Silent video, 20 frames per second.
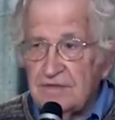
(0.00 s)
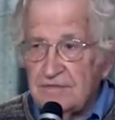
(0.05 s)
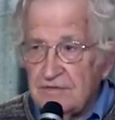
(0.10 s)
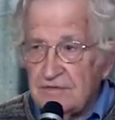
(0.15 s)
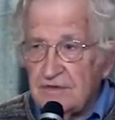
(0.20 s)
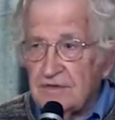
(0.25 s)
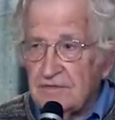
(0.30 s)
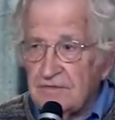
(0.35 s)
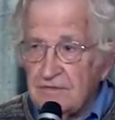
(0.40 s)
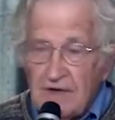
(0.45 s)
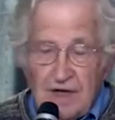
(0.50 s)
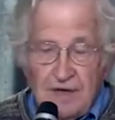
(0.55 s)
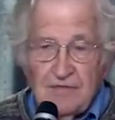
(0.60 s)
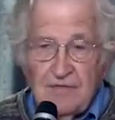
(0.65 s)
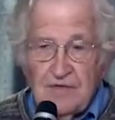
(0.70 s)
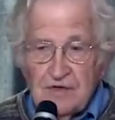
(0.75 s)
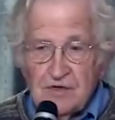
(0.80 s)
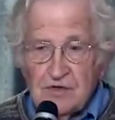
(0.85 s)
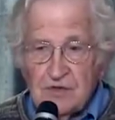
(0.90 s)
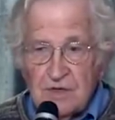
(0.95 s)
for
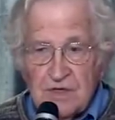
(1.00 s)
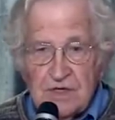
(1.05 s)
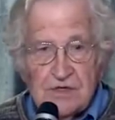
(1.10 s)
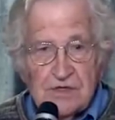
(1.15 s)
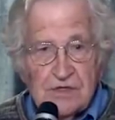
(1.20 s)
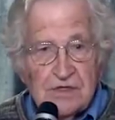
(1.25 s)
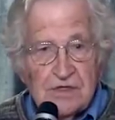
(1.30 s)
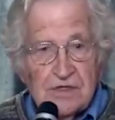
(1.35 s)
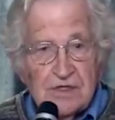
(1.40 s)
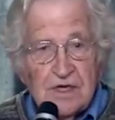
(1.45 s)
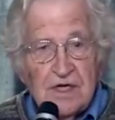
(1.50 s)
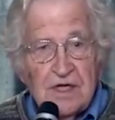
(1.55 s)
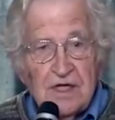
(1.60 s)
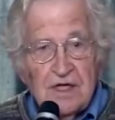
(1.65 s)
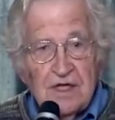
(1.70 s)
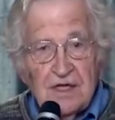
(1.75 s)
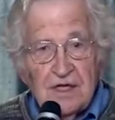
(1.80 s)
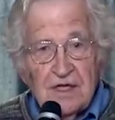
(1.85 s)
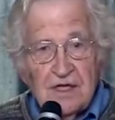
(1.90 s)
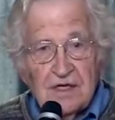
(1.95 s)
obvious reasons.
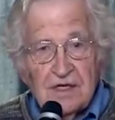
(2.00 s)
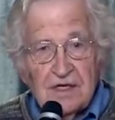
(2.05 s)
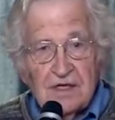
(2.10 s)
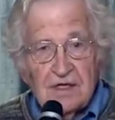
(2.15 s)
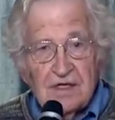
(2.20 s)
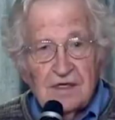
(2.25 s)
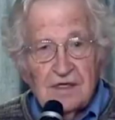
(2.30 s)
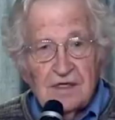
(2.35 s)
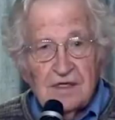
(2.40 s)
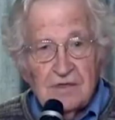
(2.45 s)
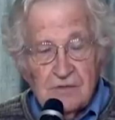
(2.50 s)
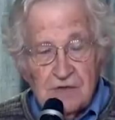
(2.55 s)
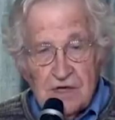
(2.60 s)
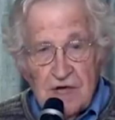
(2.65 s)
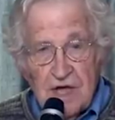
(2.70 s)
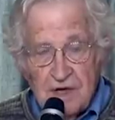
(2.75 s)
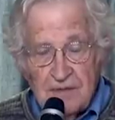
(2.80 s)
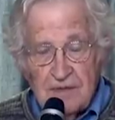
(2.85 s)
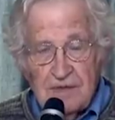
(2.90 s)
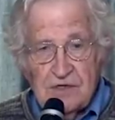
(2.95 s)
There was
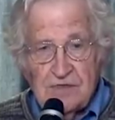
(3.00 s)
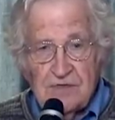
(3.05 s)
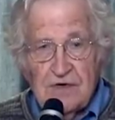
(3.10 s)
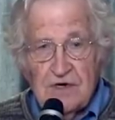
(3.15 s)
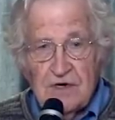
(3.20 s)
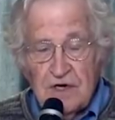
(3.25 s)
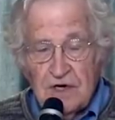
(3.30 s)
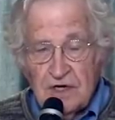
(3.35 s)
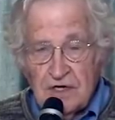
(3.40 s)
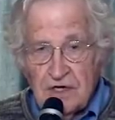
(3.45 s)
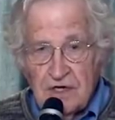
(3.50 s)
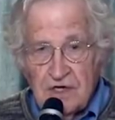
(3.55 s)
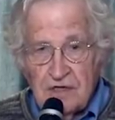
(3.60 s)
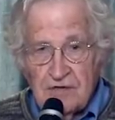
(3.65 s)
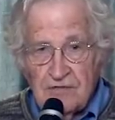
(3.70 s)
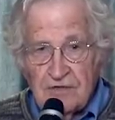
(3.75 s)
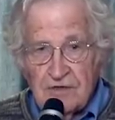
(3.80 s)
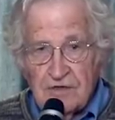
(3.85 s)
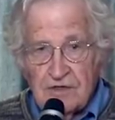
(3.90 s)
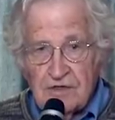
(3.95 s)
a hemispheric
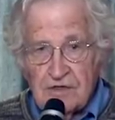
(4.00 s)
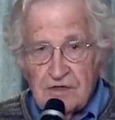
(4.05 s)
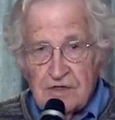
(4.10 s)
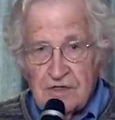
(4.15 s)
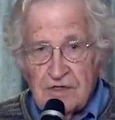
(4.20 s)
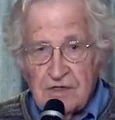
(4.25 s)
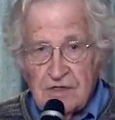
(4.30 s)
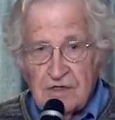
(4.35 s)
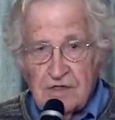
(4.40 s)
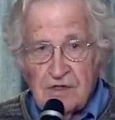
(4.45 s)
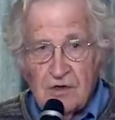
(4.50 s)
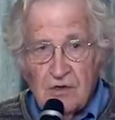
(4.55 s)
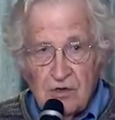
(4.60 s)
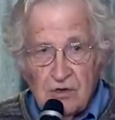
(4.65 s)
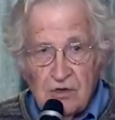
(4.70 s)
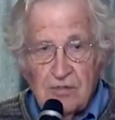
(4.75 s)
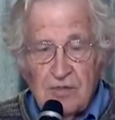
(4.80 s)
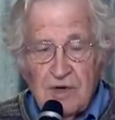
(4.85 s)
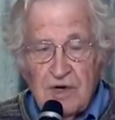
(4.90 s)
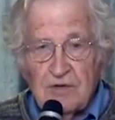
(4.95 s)
conference
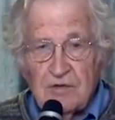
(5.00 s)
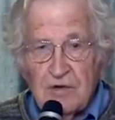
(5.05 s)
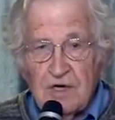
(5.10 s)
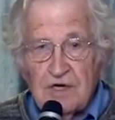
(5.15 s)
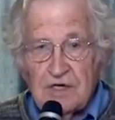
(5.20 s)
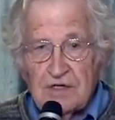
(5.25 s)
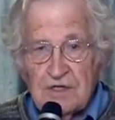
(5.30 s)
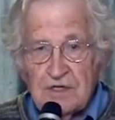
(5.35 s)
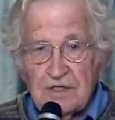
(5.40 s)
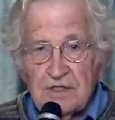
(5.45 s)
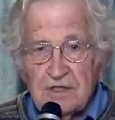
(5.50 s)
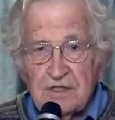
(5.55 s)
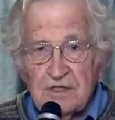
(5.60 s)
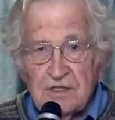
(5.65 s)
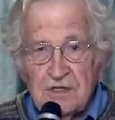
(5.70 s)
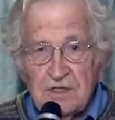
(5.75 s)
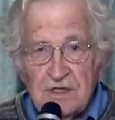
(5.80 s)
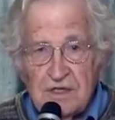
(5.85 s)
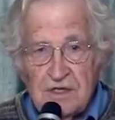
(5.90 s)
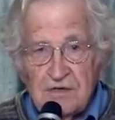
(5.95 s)
called by
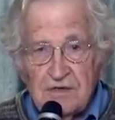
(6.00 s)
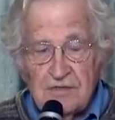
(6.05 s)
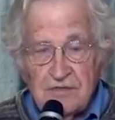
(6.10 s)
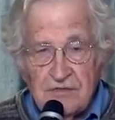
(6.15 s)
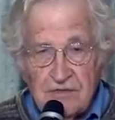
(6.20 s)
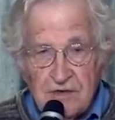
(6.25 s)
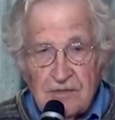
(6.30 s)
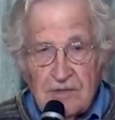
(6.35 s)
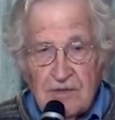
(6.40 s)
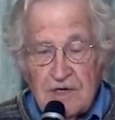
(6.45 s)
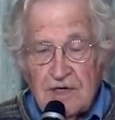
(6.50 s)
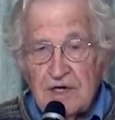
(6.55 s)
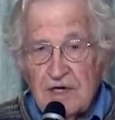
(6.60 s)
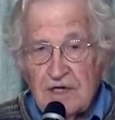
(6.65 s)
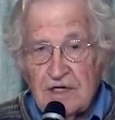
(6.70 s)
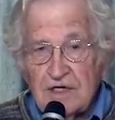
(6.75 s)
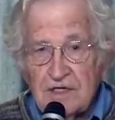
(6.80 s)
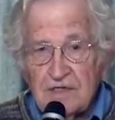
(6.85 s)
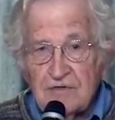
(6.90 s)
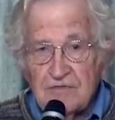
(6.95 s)
Washington, February
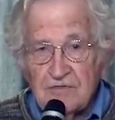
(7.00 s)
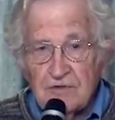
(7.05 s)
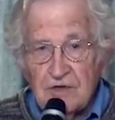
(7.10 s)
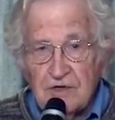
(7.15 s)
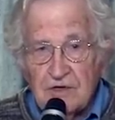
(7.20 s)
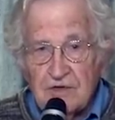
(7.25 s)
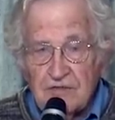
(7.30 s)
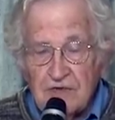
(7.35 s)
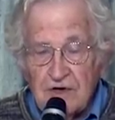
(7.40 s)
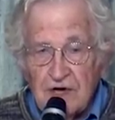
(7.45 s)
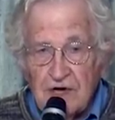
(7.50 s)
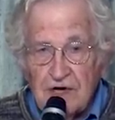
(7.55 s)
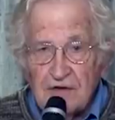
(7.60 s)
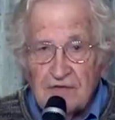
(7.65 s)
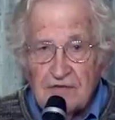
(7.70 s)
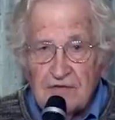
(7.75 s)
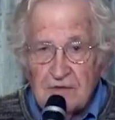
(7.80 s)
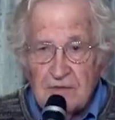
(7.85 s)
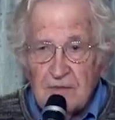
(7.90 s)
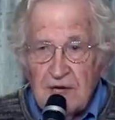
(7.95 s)

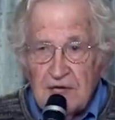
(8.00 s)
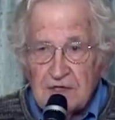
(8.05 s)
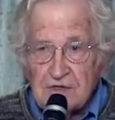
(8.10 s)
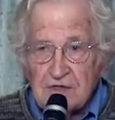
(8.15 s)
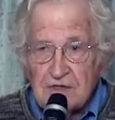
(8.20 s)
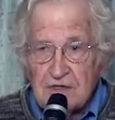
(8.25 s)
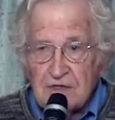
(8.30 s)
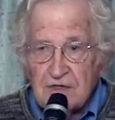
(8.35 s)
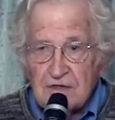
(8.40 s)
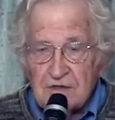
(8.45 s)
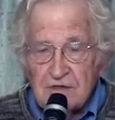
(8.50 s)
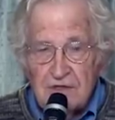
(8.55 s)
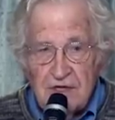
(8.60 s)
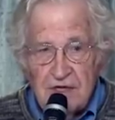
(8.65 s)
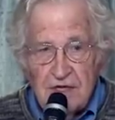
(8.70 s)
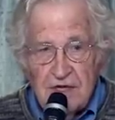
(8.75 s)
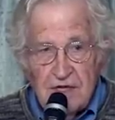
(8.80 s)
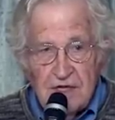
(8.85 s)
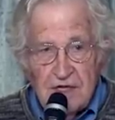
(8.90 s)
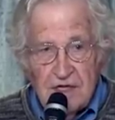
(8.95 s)
1945 in Mexico,
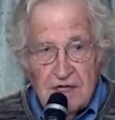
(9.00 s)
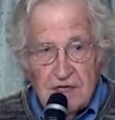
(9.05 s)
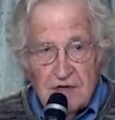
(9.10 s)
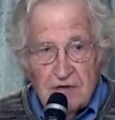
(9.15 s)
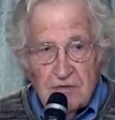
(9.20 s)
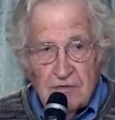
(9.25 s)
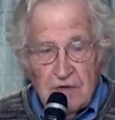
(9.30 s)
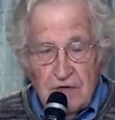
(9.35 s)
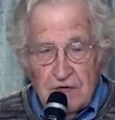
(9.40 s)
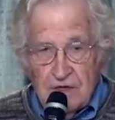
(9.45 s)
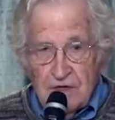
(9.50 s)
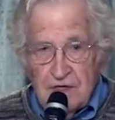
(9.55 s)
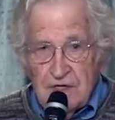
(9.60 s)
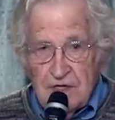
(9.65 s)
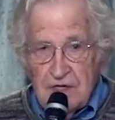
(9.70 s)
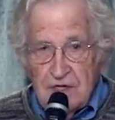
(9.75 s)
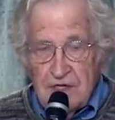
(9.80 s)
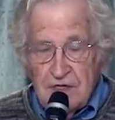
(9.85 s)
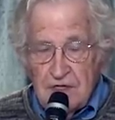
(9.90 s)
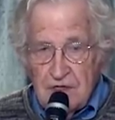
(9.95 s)
where
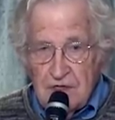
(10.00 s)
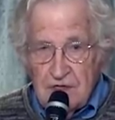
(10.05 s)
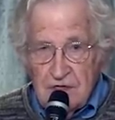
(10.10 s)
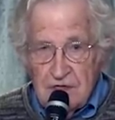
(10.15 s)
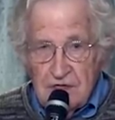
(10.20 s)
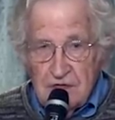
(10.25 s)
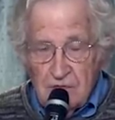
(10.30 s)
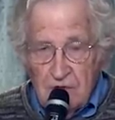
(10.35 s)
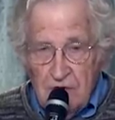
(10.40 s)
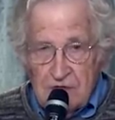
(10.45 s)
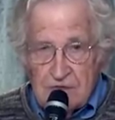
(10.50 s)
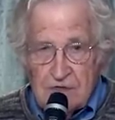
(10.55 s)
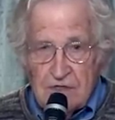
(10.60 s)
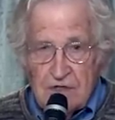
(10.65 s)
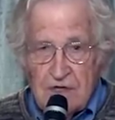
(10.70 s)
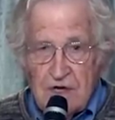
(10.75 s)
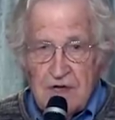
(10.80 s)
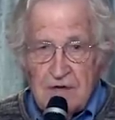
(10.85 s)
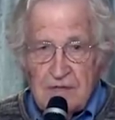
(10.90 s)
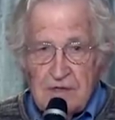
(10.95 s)
the
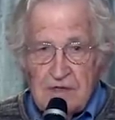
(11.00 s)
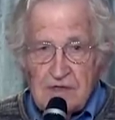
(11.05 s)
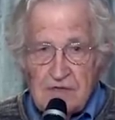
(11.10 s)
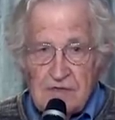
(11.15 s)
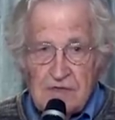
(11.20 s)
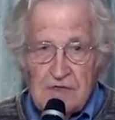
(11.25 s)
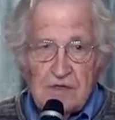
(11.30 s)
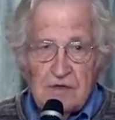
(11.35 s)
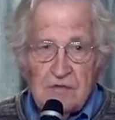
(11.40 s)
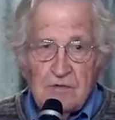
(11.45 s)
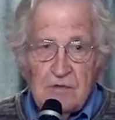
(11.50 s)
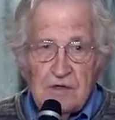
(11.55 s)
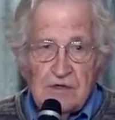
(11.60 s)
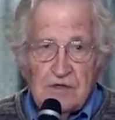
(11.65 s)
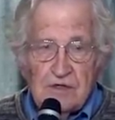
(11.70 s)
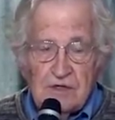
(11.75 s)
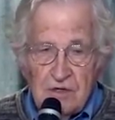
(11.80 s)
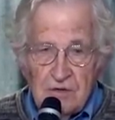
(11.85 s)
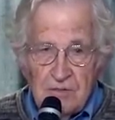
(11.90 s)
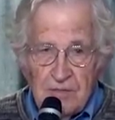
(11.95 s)
Western Hemisphere
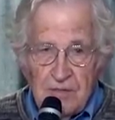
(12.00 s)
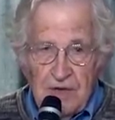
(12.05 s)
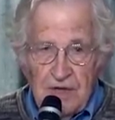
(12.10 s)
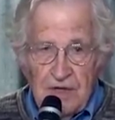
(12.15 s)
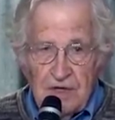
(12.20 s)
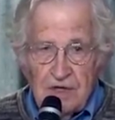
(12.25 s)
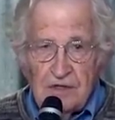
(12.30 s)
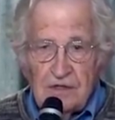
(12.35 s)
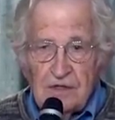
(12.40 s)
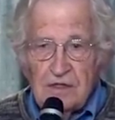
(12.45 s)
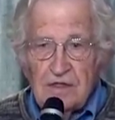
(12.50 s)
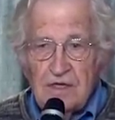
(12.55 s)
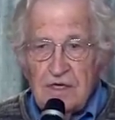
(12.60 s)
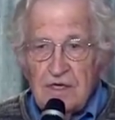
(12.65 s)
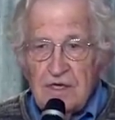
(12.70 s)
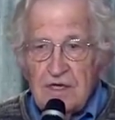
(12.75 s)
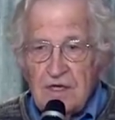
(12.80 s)
was compelled